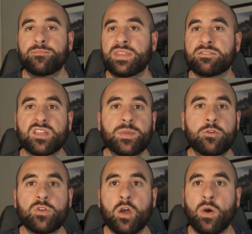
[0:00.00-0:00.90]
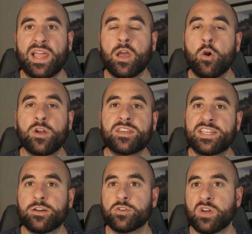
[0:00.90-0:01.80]
Now, some of you know I own a
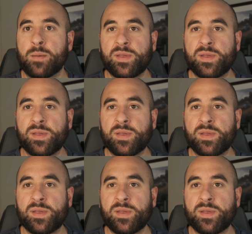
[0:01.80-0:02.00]
teardrop